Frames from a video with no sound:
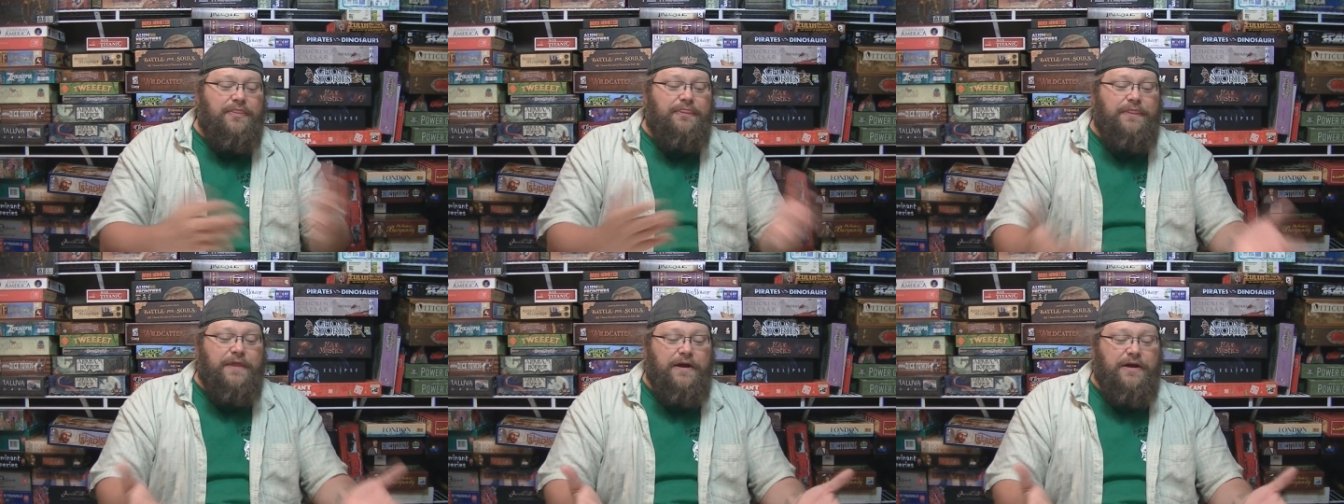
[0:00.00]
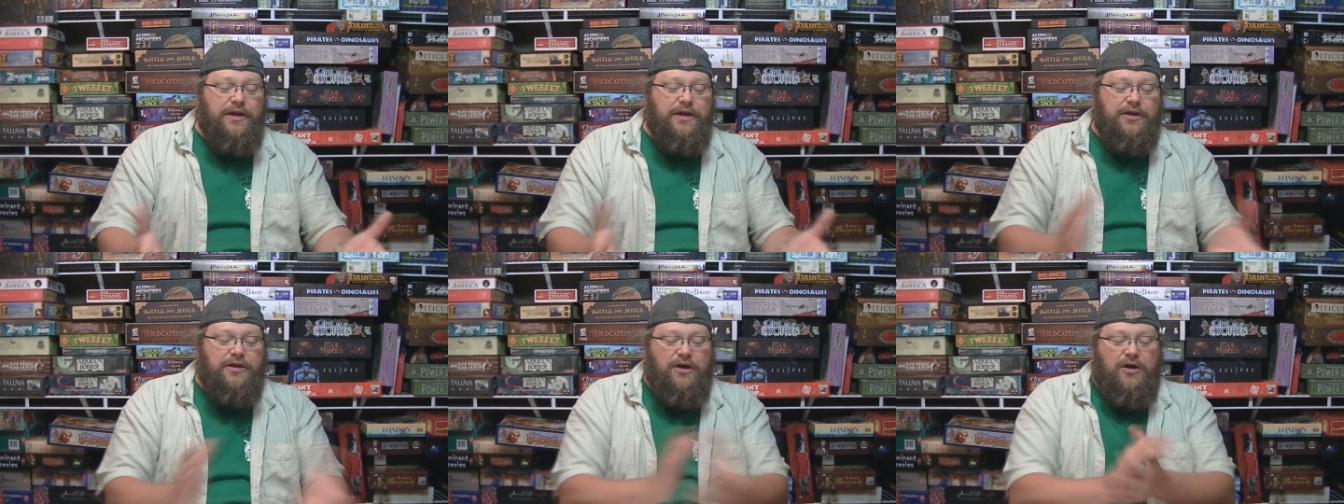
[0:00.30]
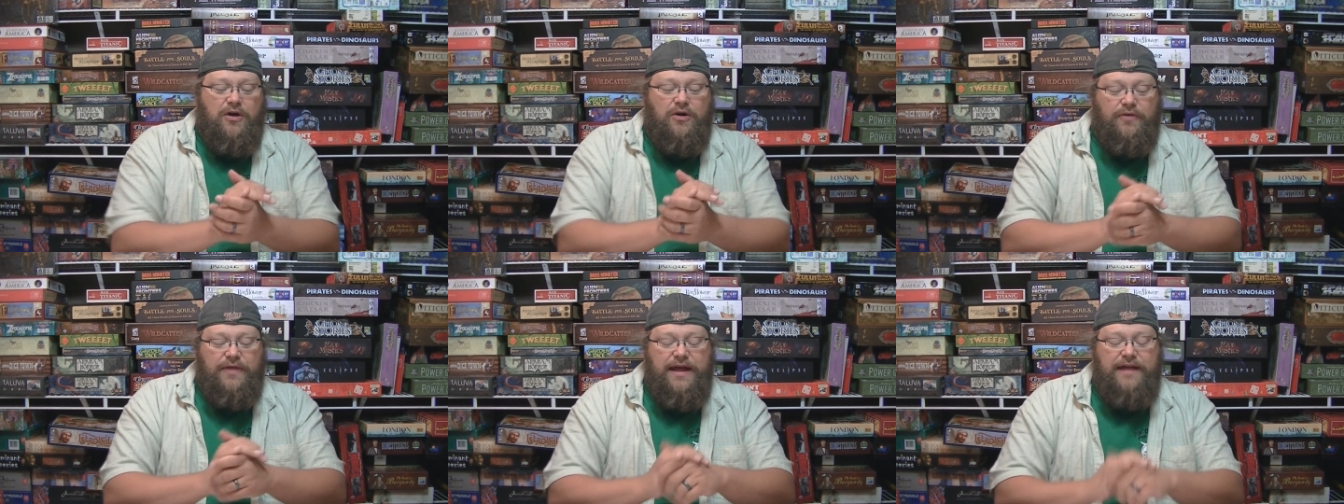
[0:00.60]
there you
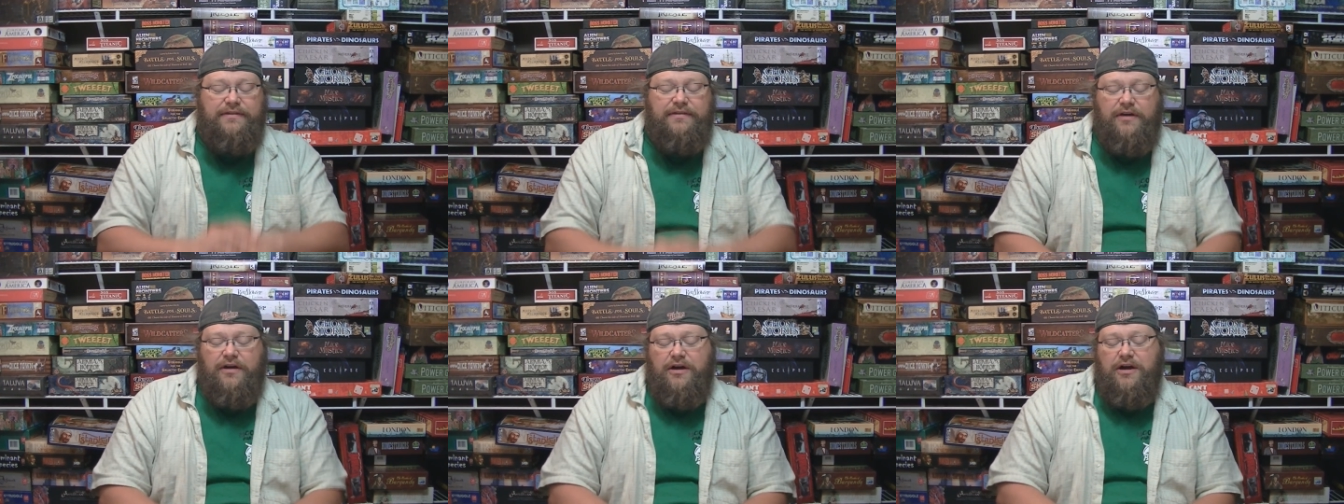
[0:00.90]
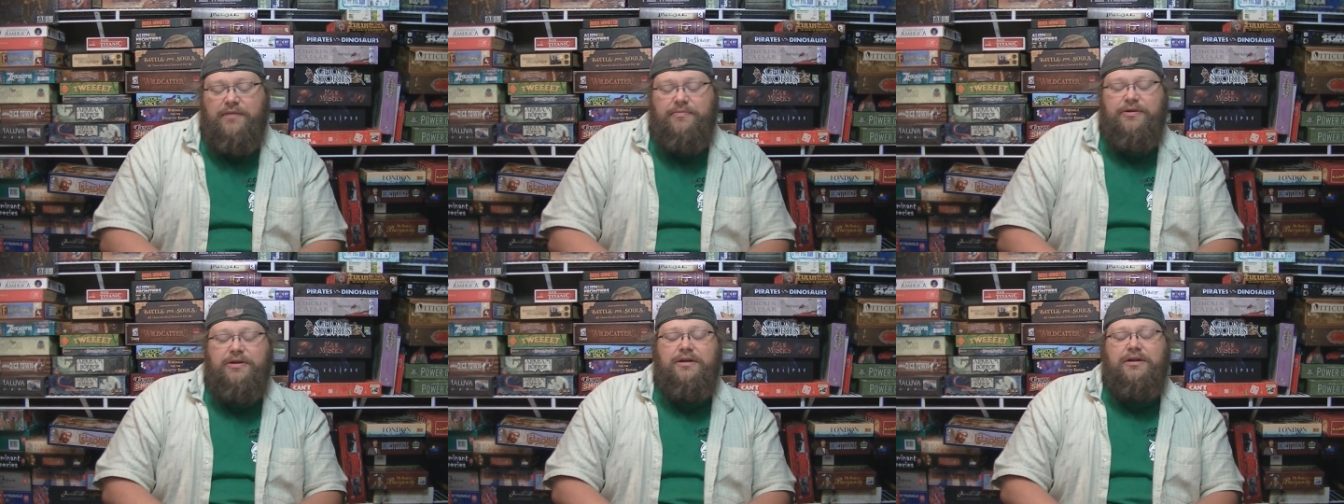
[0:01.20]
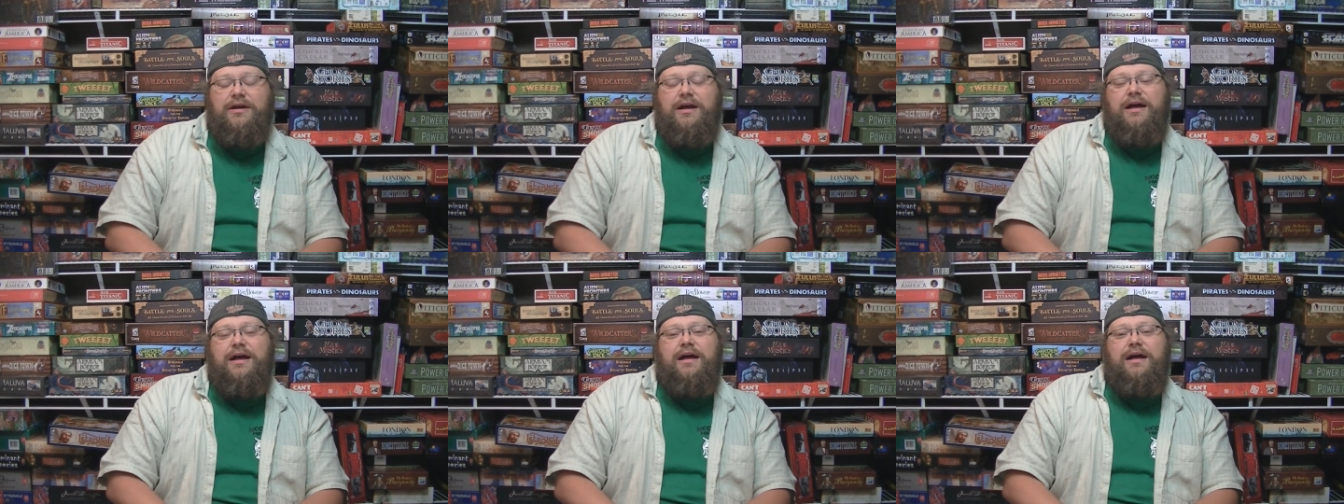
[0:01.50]
go. That's
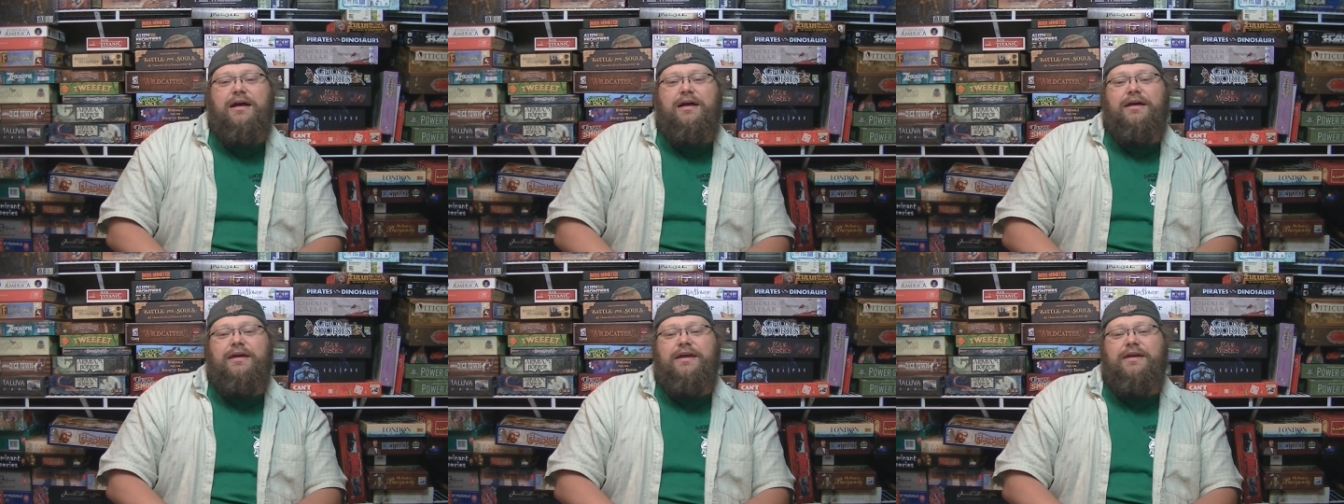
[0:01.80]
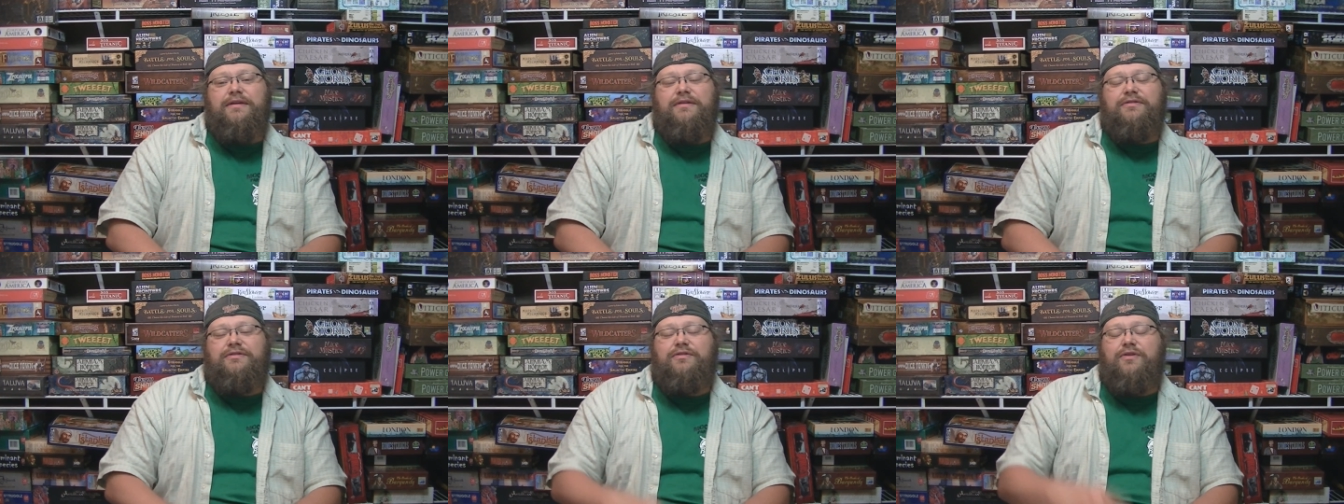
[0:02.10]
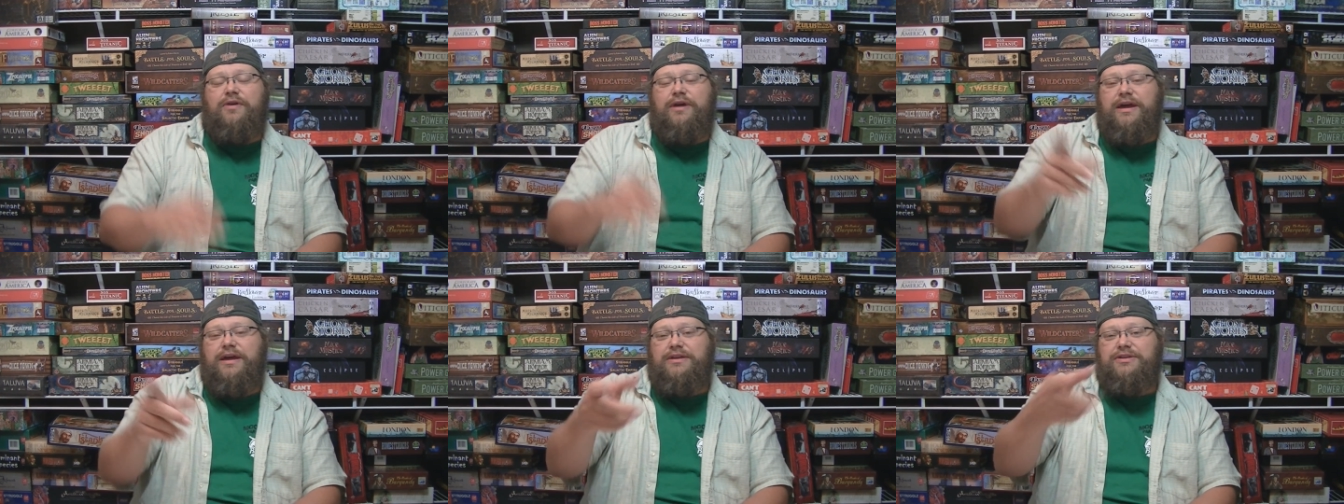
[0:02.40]
Harbour. Uh, it,
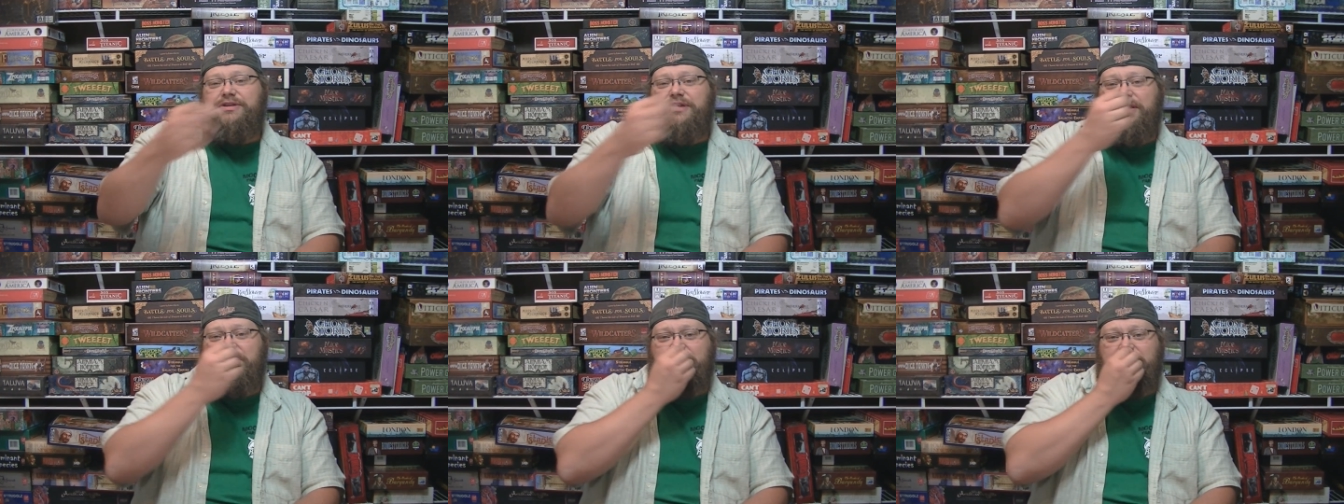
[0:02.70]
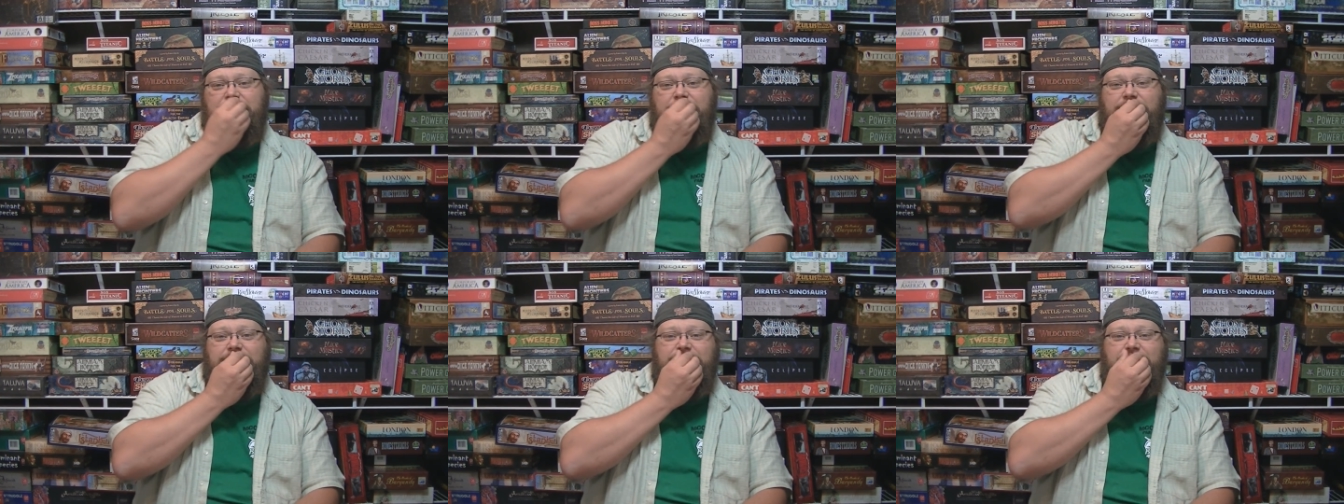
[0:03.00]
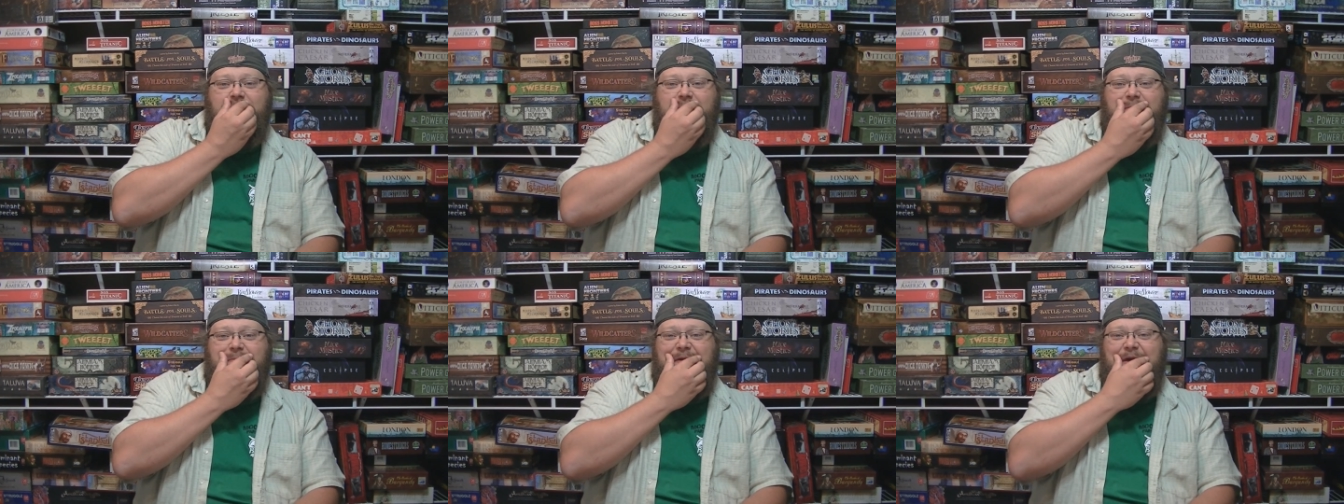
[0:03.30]
go ahead and check out the
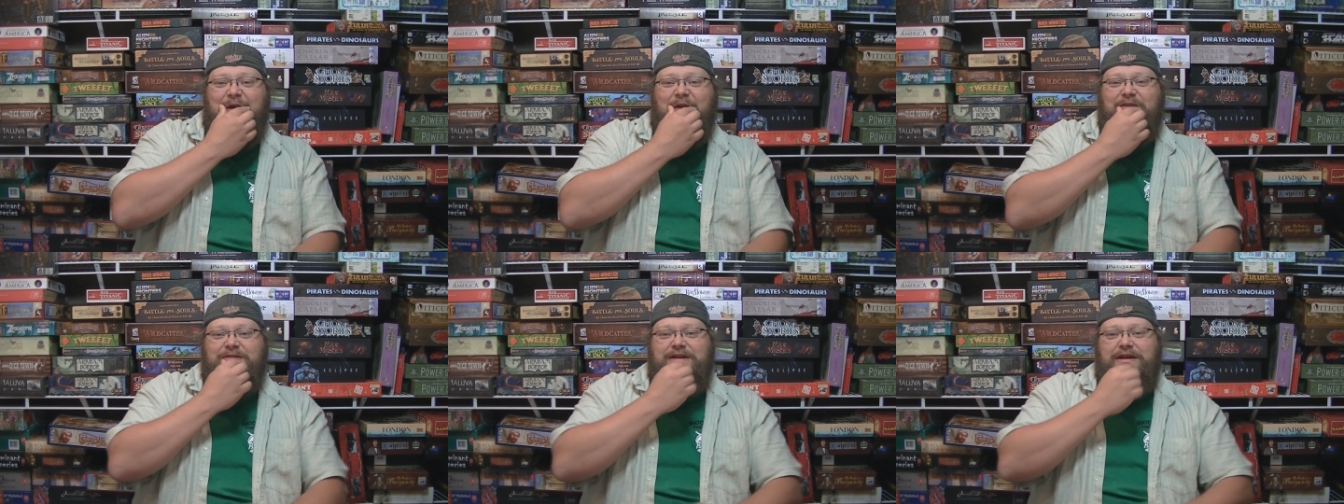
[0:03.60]
Kickstarter page.